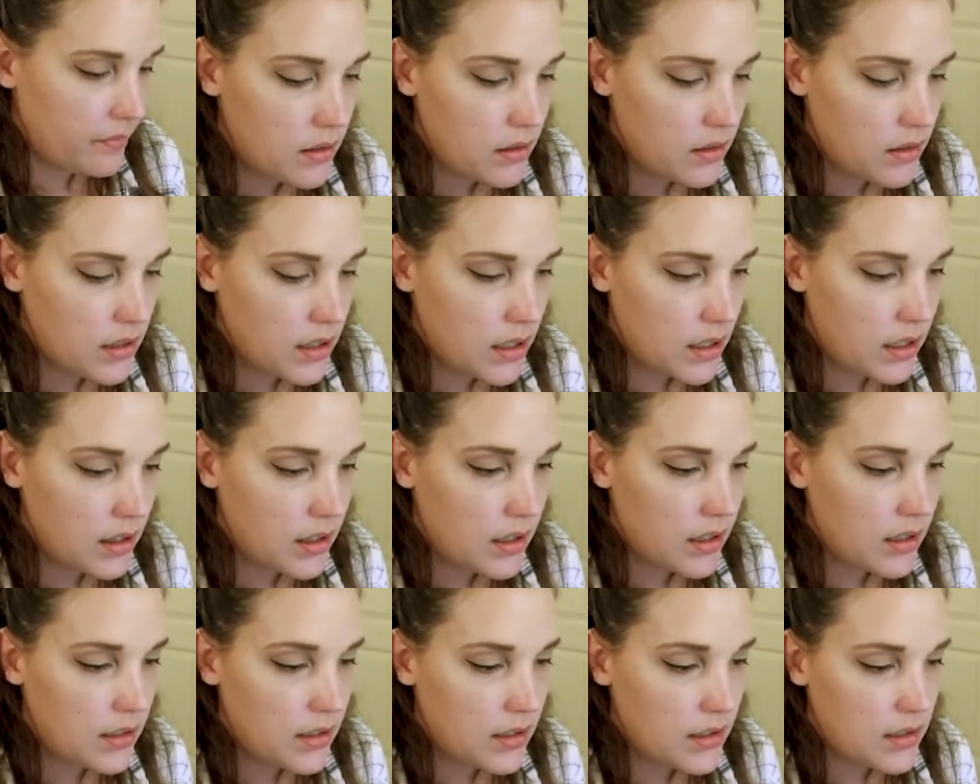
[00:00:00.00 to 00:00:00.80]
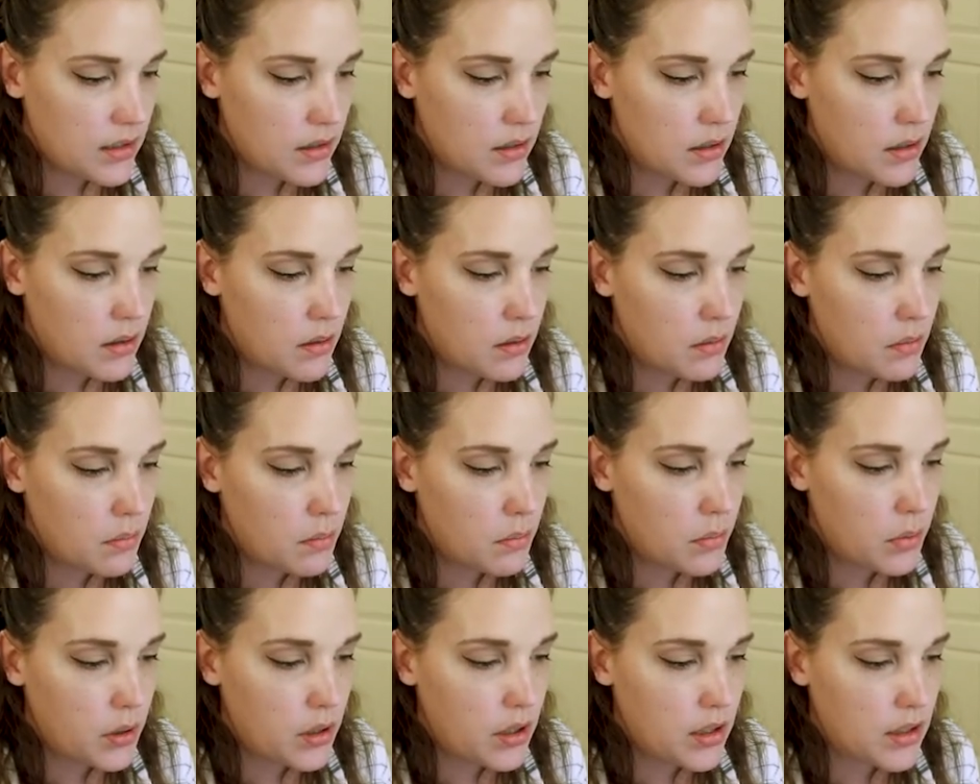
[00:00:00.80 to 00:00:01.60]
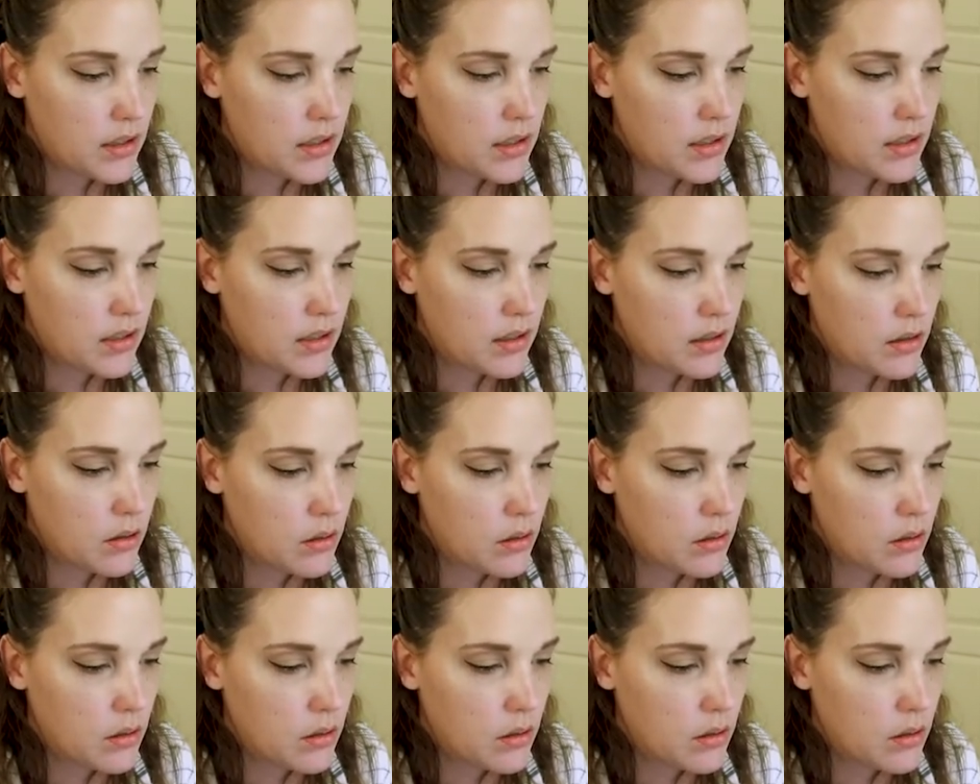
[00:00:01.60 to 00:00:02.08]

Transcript: Take this, put it,